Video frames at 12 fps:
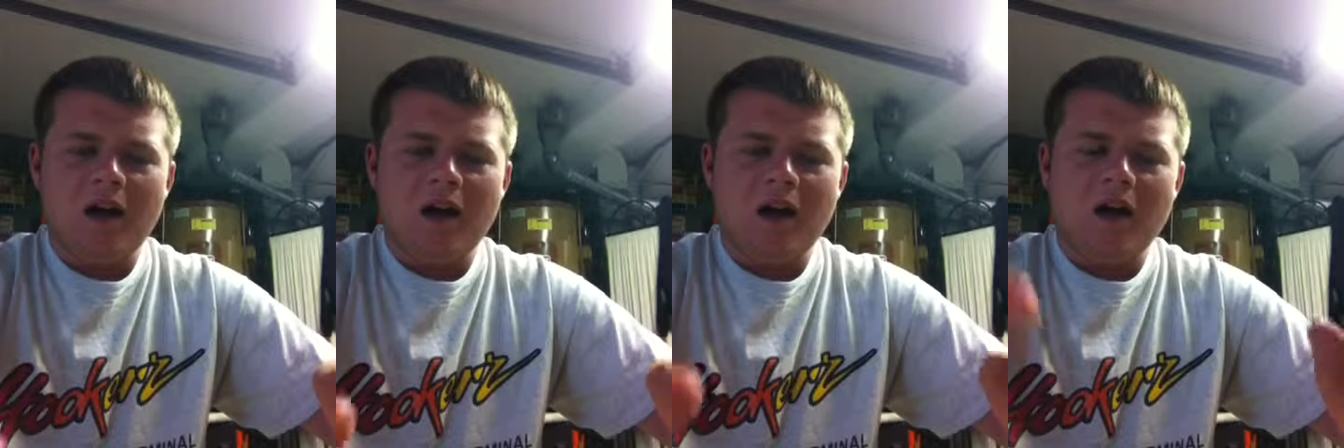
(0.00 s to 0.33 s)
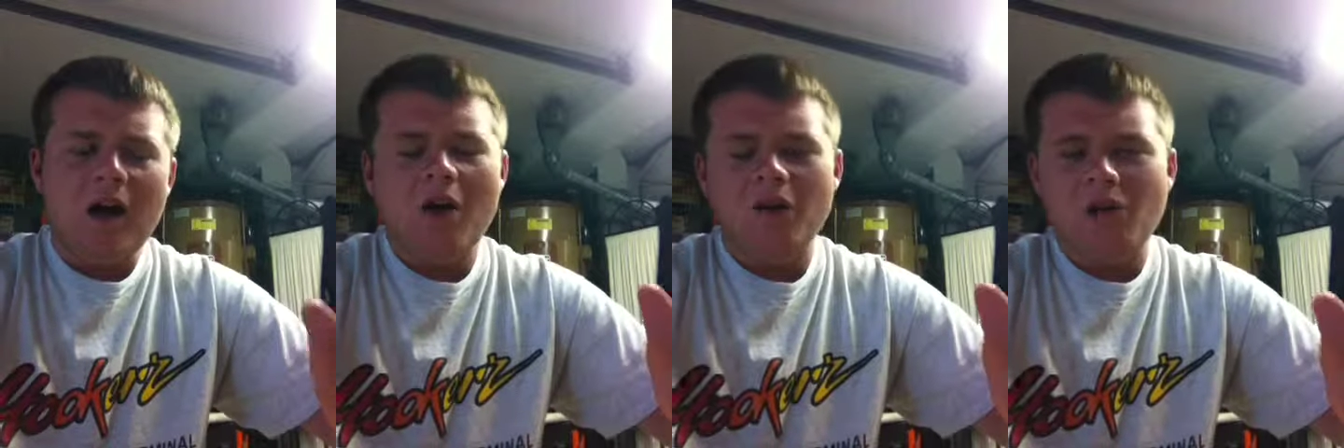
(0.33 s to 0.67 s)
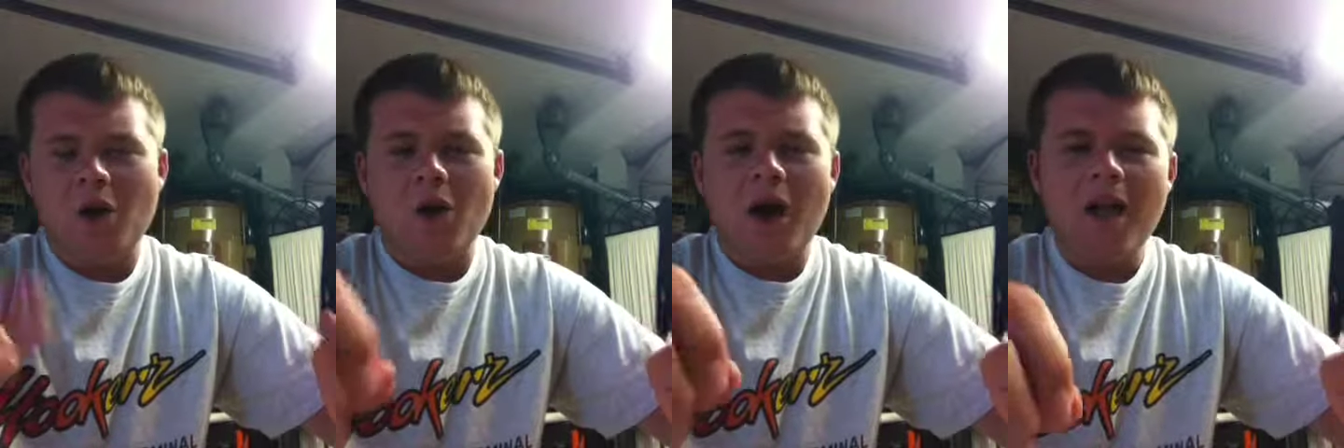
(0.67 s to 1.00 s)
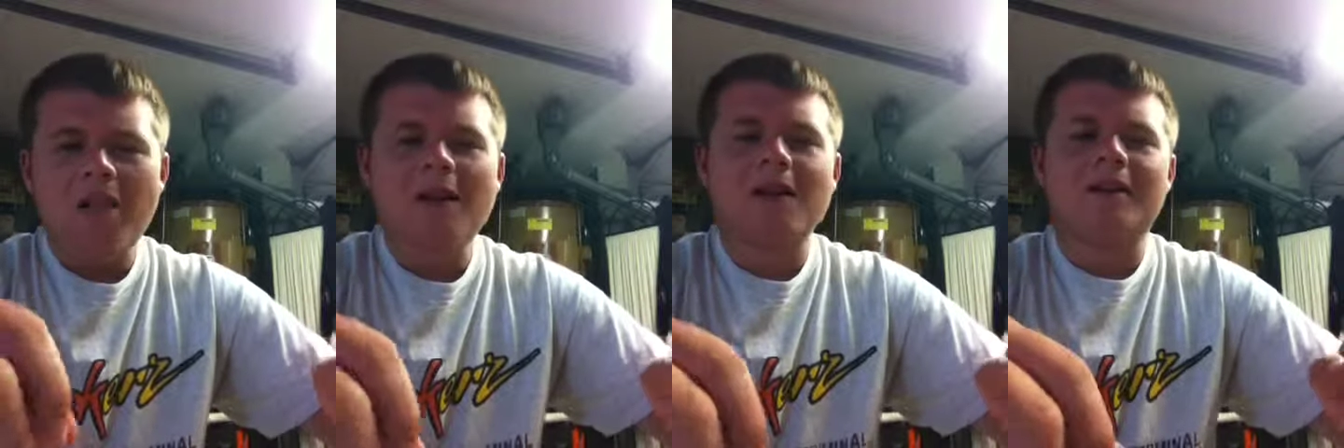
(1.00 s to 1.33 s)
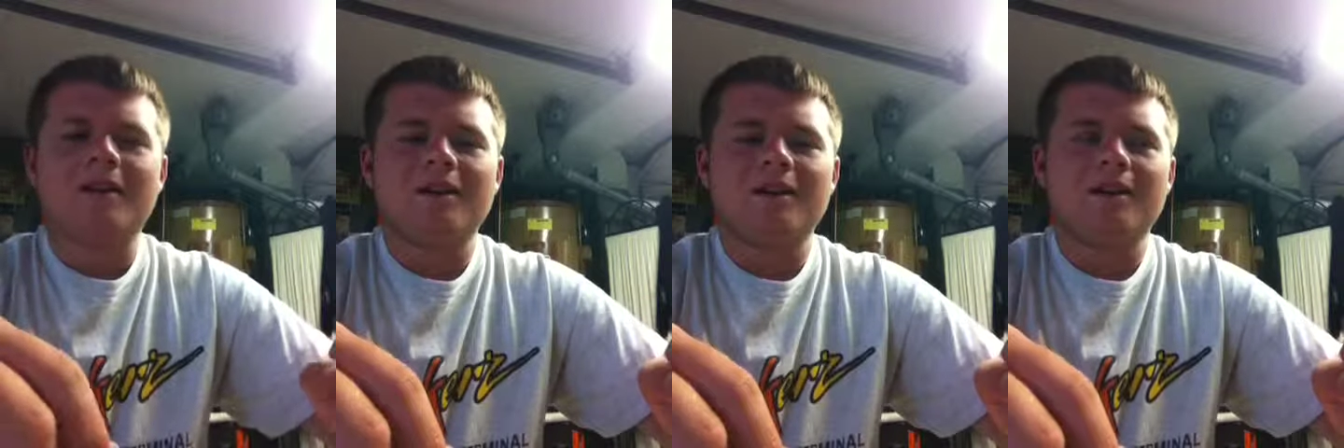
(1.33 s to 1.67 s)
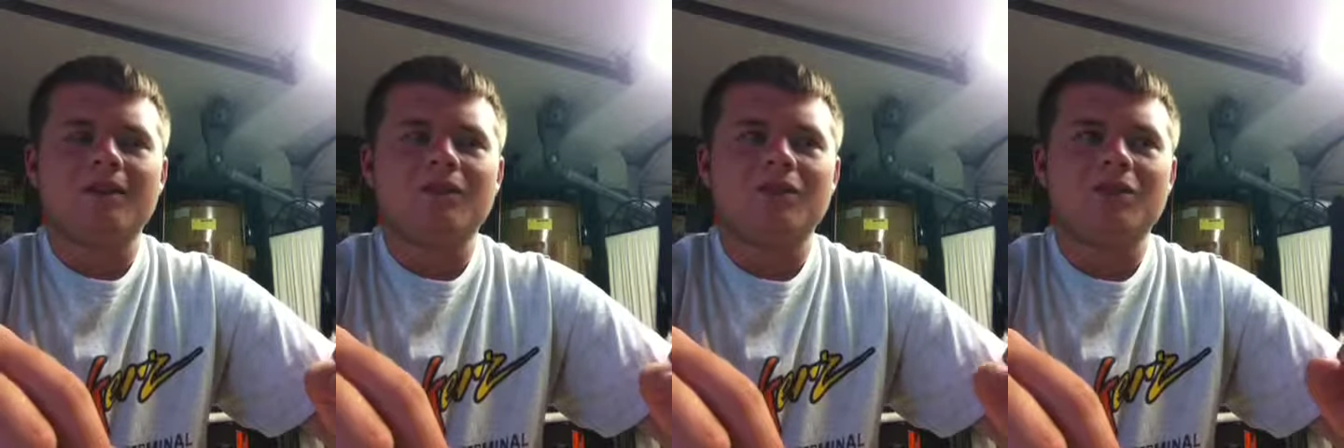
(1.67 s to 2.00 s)
don't know, I like
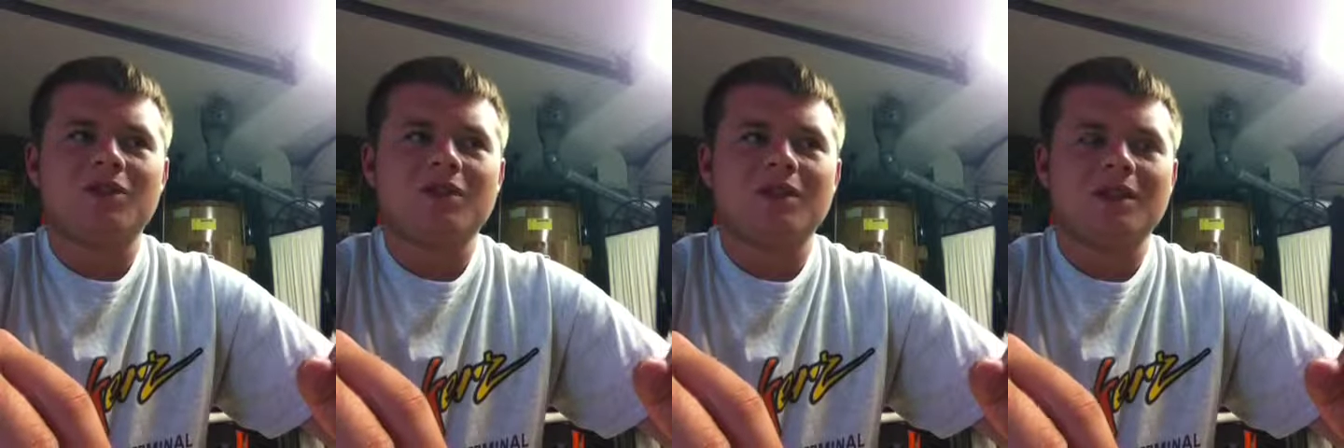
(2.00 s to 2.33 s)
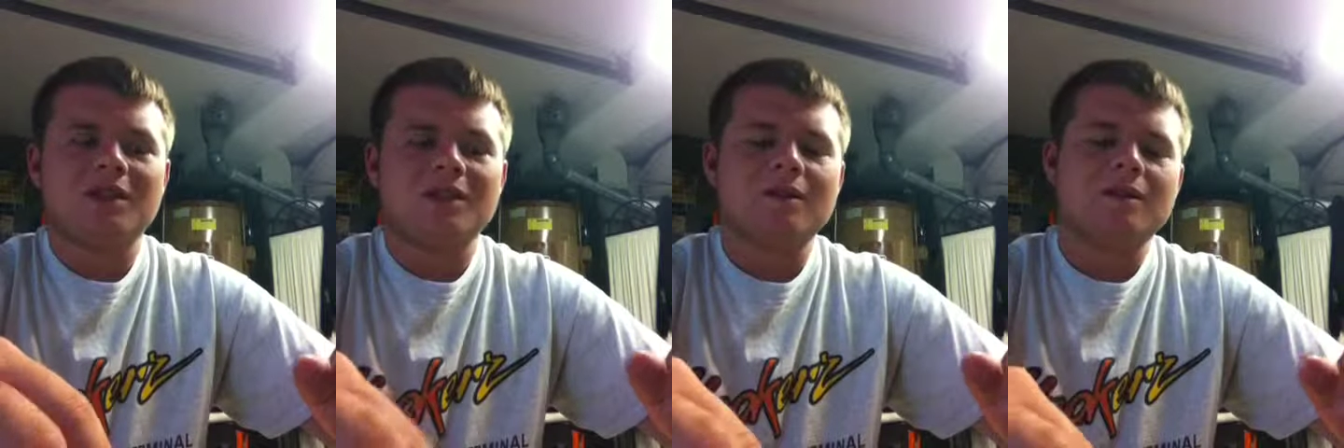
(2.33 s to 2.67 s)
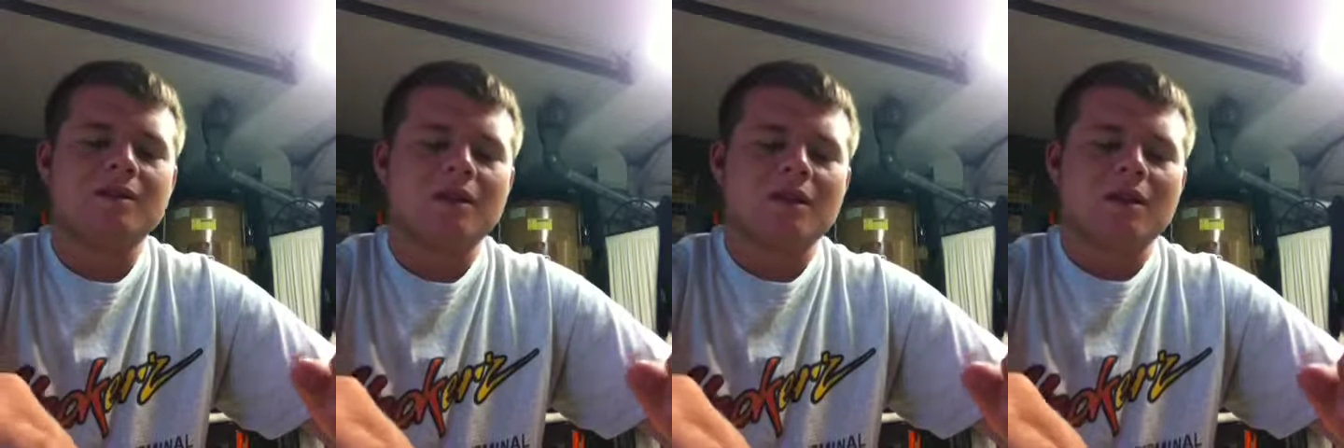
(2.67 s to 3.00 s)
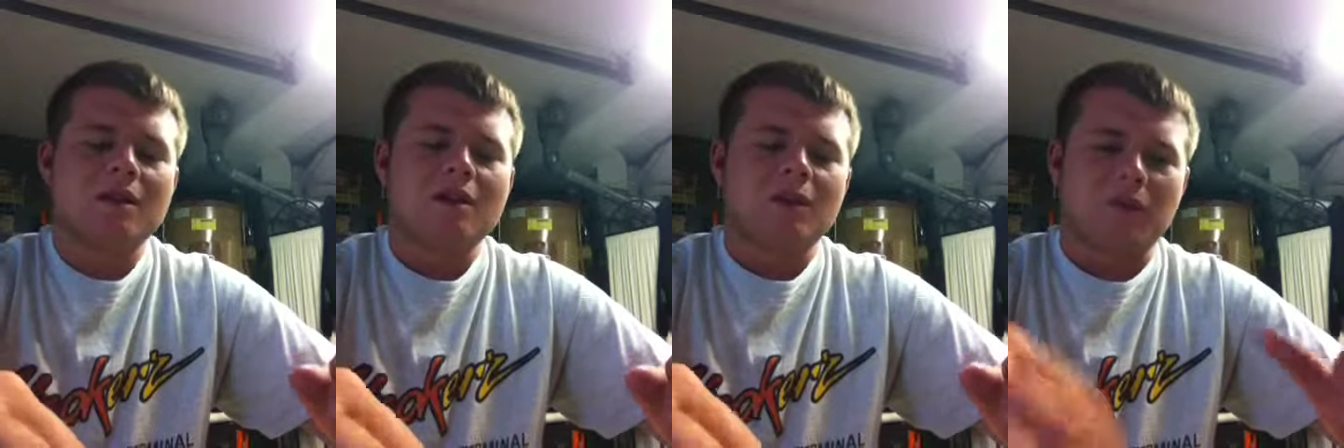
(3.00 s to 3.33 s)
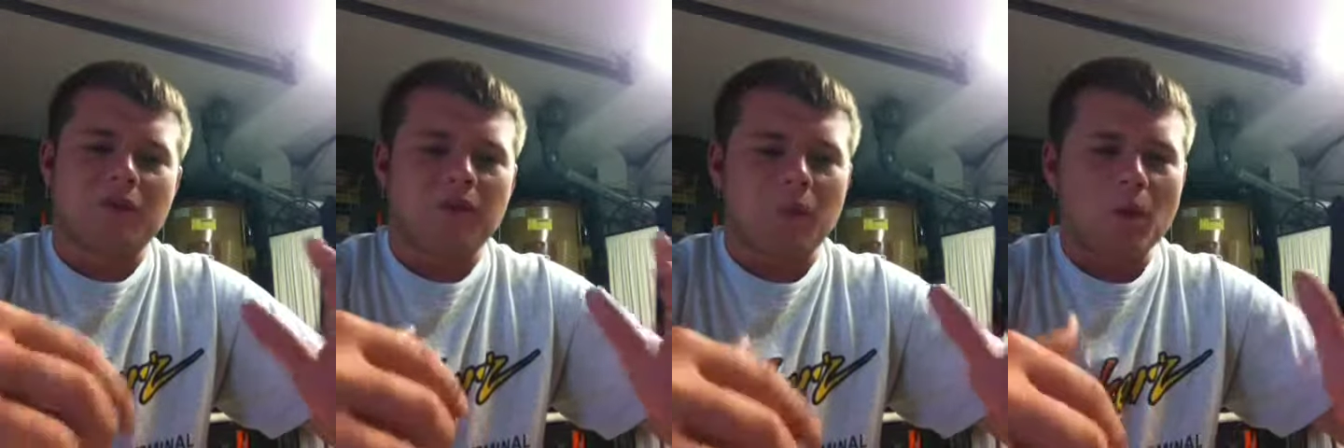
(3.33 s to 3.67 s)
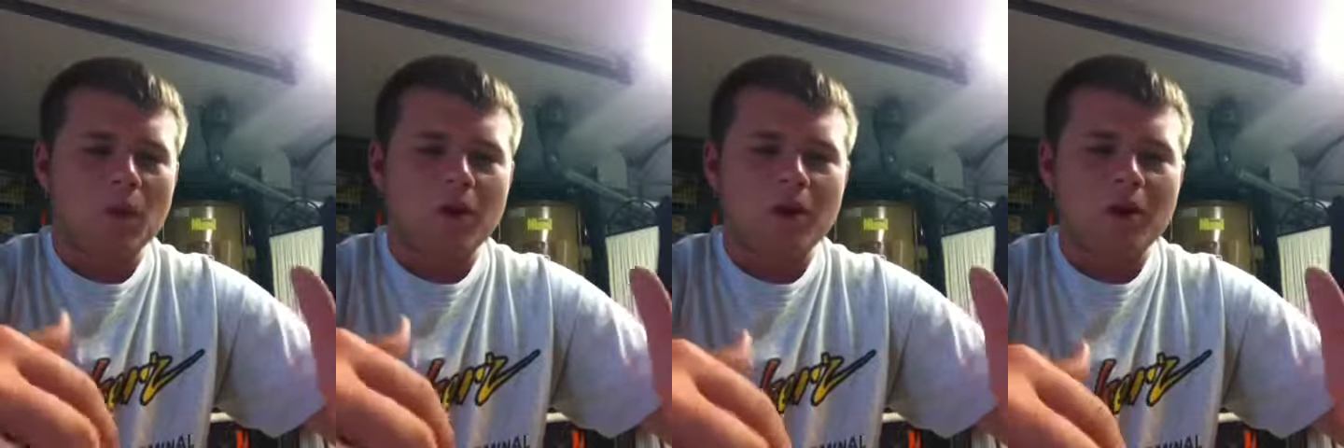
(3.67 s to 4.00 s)
fishing these with
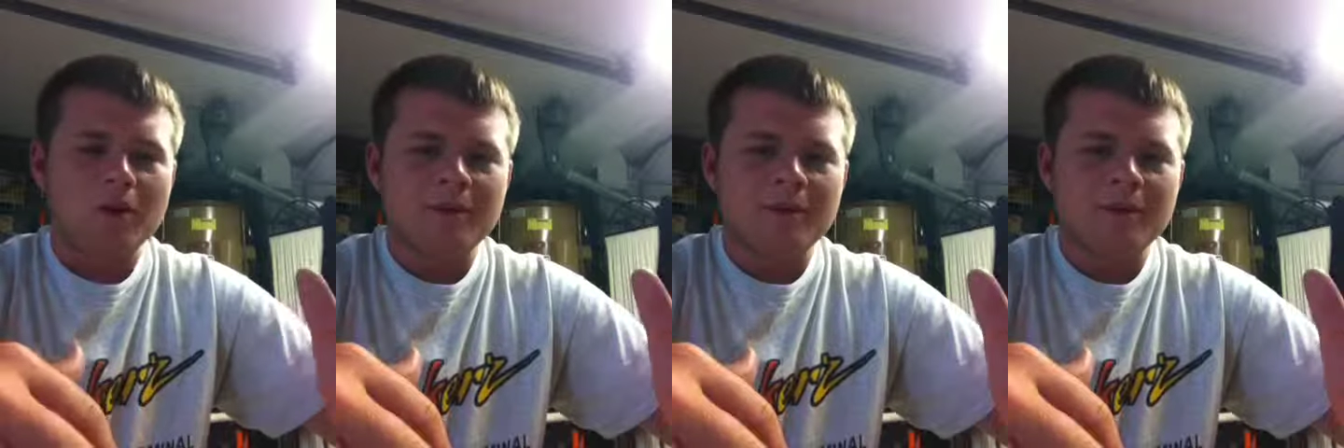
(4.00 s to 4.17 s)
fluorocarbon.